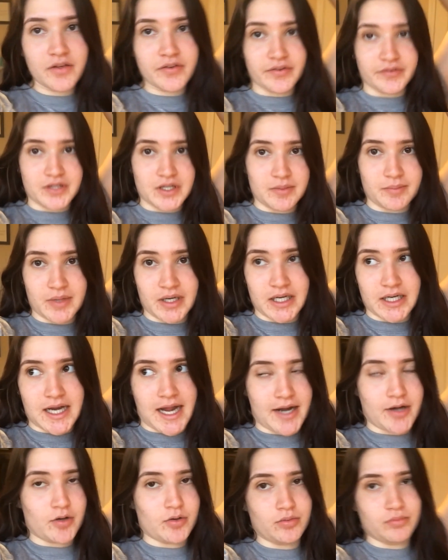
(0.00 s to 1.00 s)
15-minute
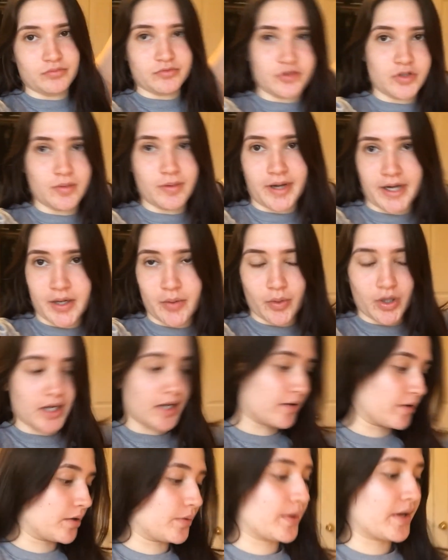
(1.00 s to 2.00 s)
at-home full body
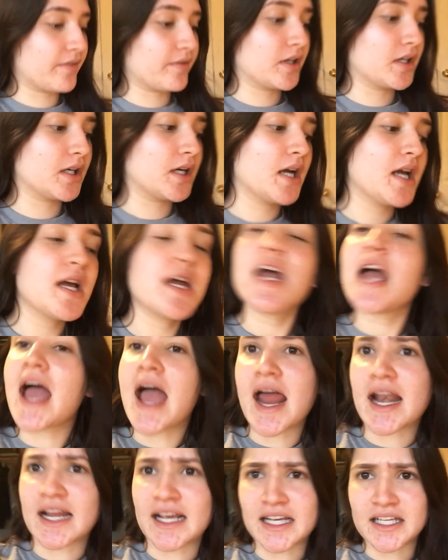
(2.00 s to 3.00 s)
workout or whatever,
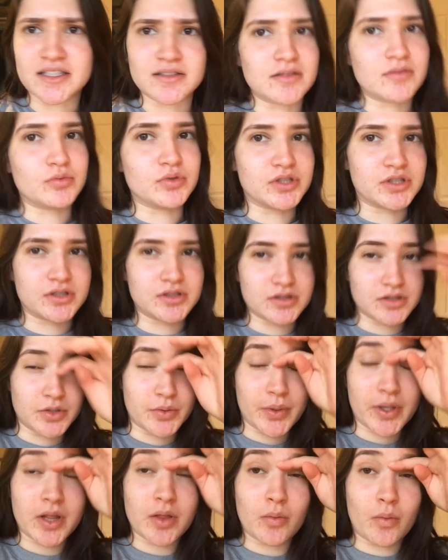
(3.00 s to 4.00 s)
and I was
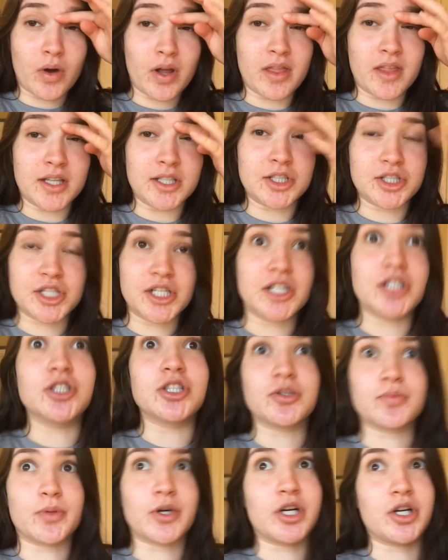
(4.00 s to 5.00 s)
doing the one that she had
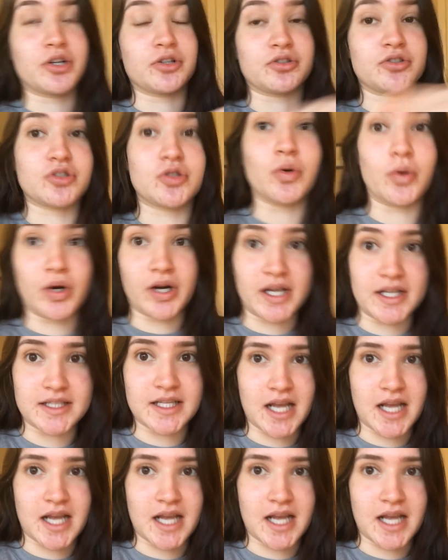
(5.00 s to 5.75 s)
just put on her story